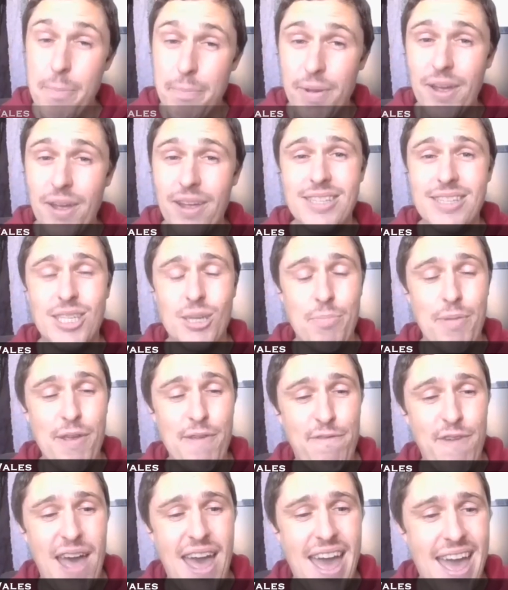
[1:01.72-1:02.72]
But to
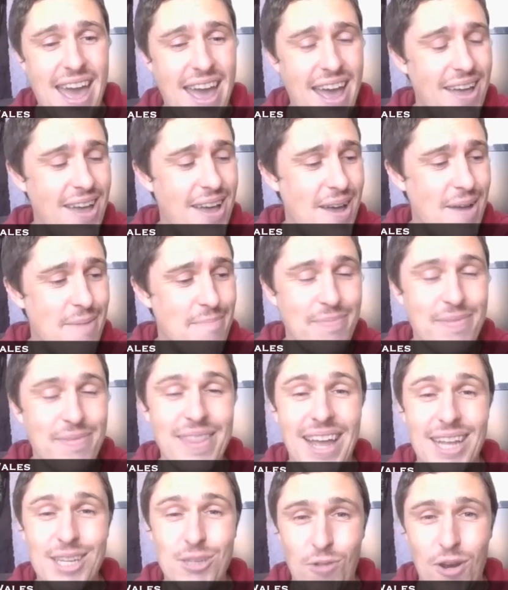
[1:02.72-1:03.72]
be fair,
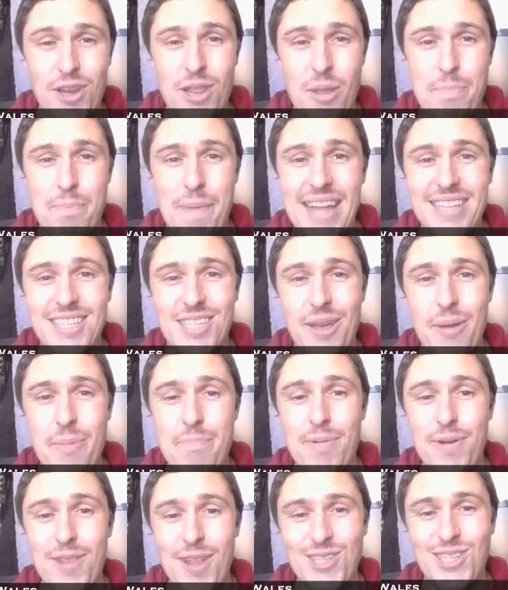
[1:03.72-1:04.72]
that's one of the better
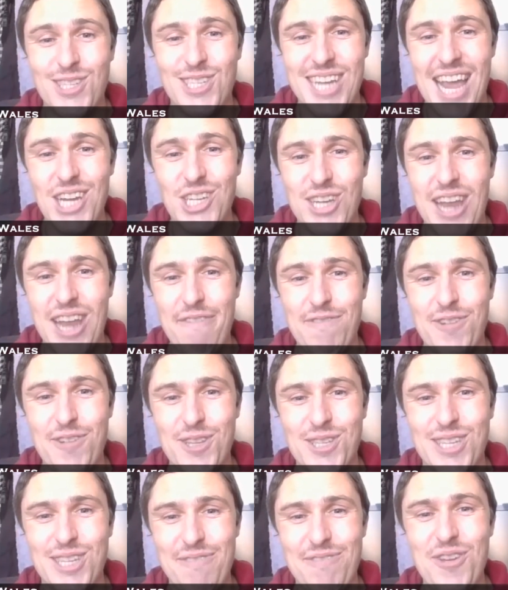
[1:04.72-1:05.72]
pronunciation
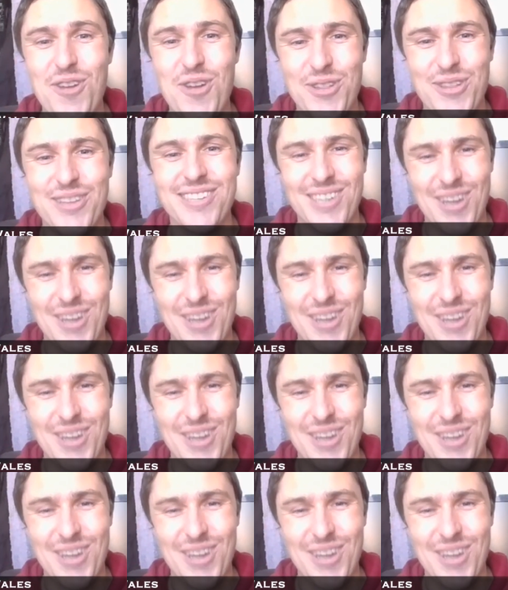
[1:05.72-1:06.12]
efforts I've heard.